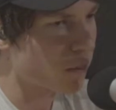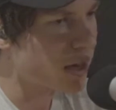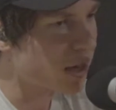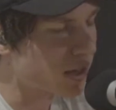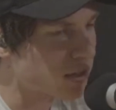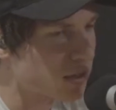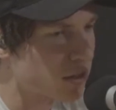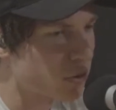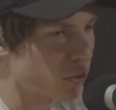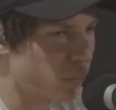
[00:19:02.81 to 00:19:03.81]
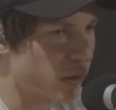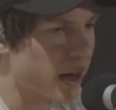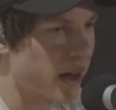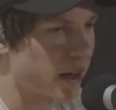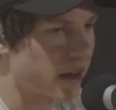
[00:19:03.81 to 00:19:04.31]
Ennis, they were
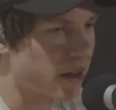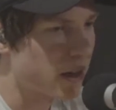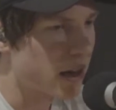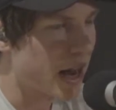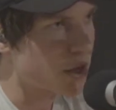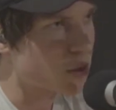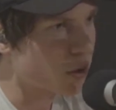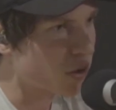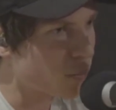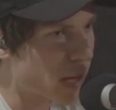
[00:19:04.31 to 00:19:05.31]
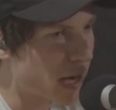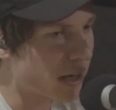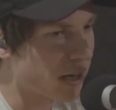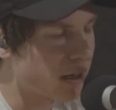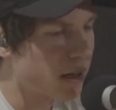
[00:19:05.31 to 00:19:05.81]
playing, and I joined their
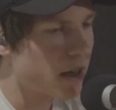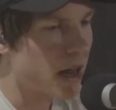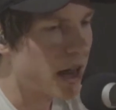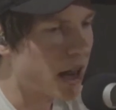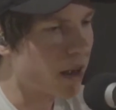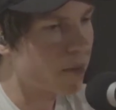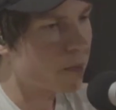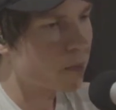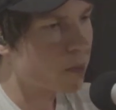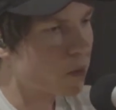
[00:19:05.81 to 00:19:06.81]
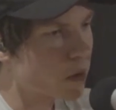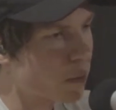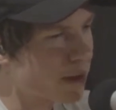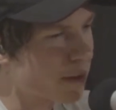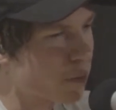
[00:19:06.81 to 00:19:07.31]
band. And but
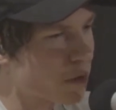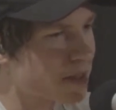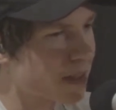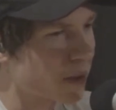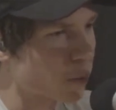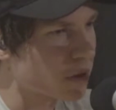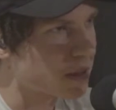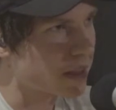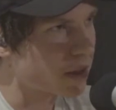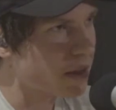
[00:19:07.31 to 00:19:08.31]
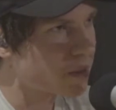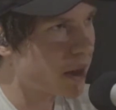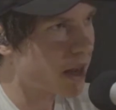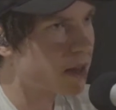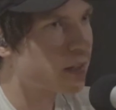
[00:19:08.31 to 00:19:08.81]
the first like real serious
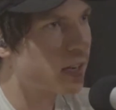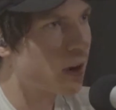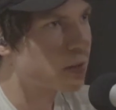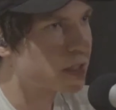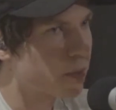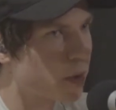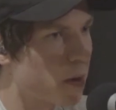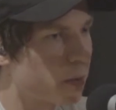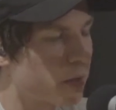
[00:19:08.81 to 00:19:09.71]
band I was in probably